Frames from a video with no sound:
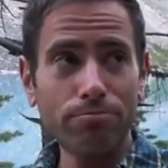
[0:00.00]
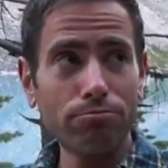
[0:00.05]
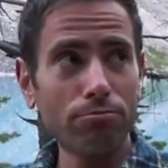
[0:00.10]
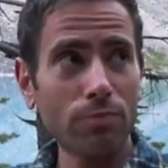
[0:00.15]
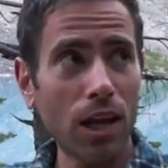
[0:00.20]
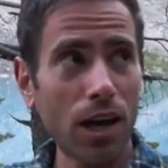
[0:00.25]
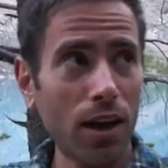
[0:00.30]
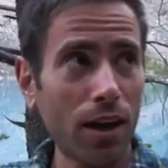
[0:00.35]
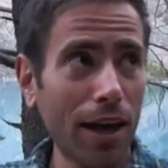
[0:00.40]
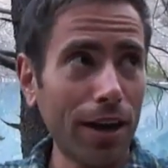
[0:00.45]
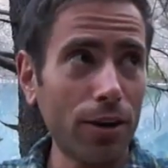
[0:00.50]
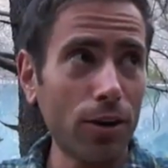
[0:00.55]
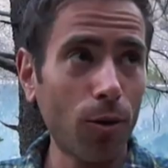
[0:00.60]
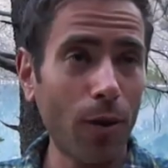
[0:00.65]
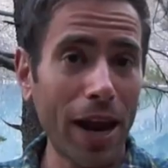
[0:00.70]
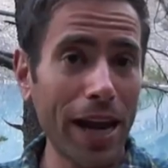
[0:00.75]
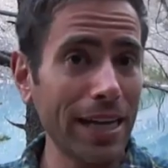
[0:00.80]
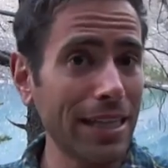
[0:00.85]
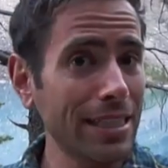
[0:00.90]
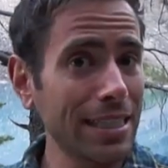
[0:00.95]
I don't know,
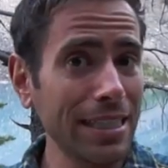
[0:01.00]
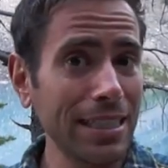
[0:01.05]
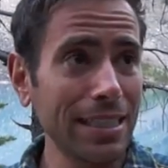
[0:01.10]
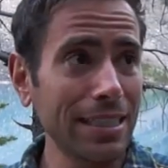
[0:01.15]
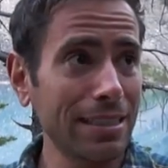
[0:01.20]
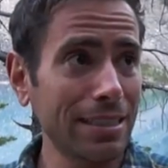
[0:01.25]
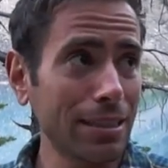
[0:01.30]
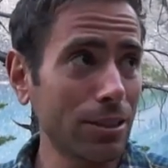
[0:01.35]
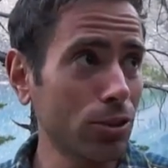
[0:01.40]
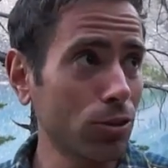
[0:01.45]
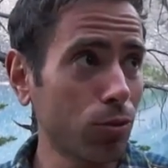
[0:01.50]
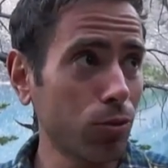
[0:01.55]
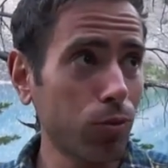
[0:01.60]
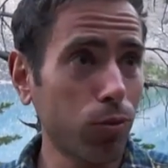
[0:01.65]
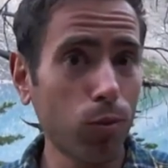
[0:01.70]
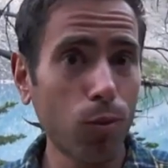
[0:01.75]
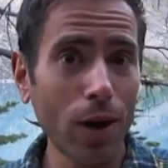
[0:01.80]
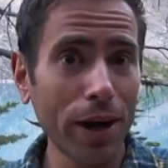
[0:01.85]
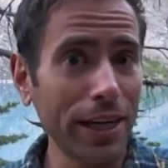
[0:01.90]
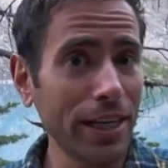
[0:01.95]
18 to
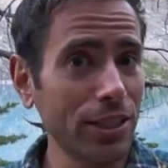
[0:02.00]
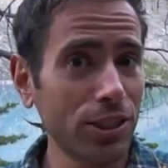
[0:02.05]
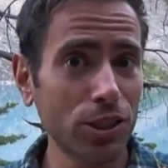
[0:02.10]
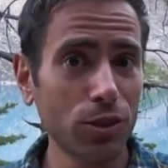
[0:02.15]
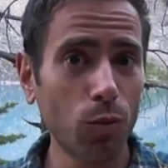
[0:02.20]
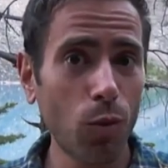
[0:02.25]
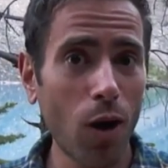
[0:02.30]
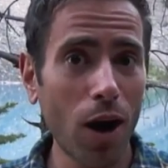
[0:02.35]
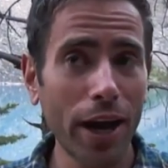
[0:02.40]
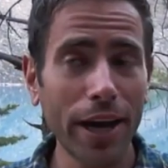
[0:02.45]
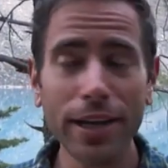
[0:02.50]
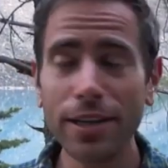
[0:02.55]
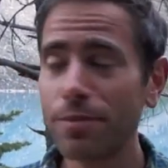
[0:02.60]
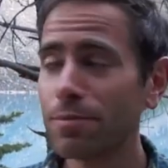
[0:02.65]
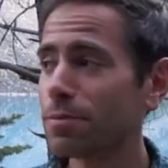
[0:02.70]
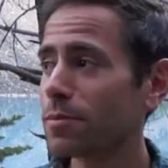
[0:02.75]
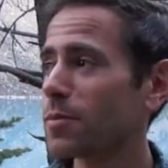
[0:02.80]
20 inches wide.